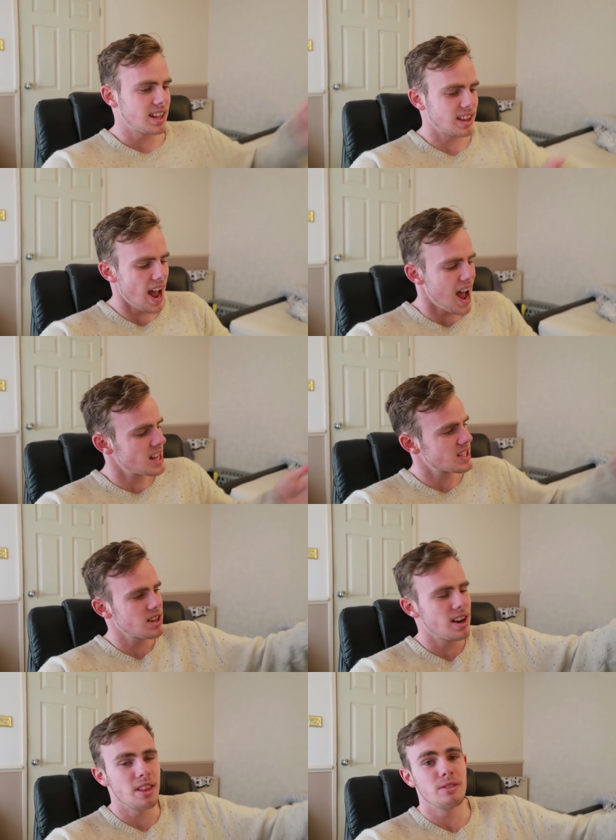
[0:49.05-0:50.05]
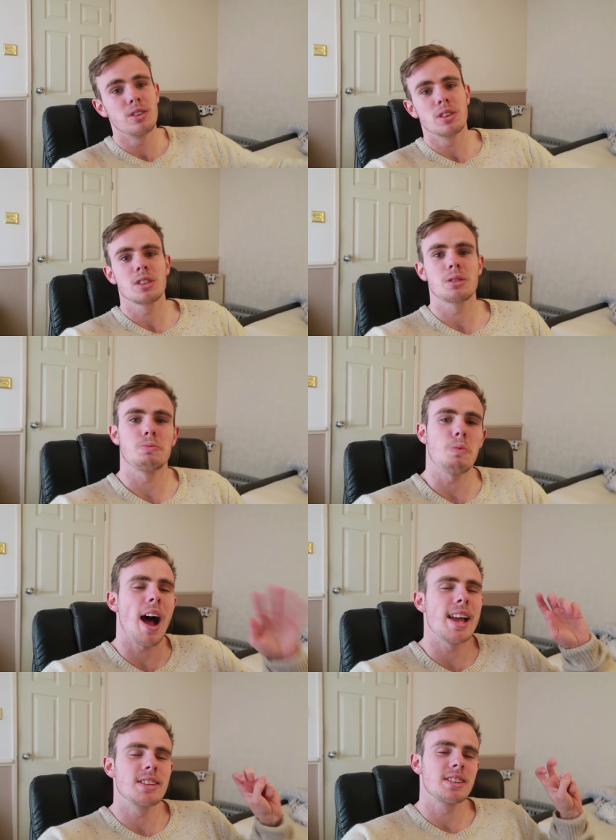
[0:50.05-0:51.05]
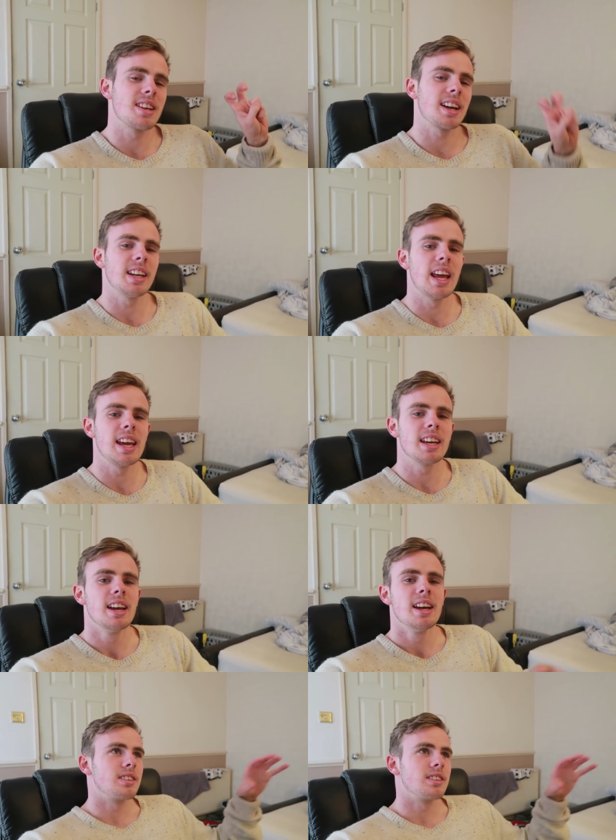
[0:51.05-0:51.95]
like the outside of the foot swaz technique.